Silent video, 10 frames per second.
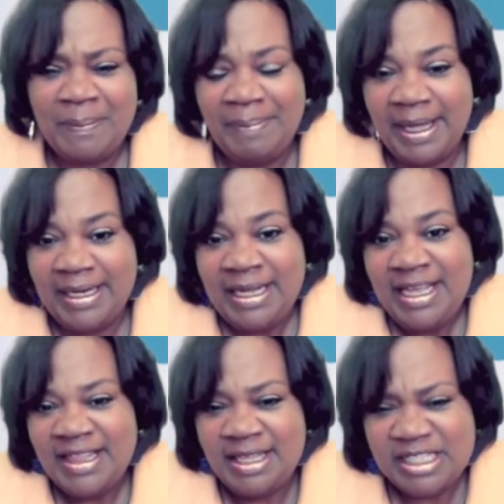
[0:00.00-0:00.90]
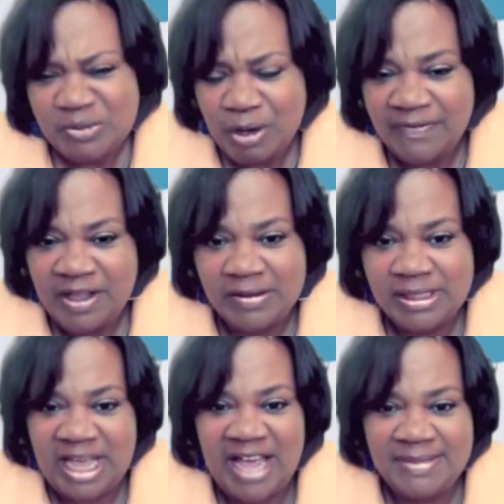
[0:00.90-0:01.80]
but this is one of those
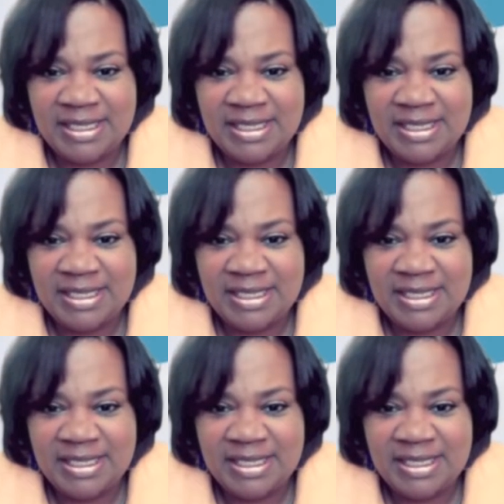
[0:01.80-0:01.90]
times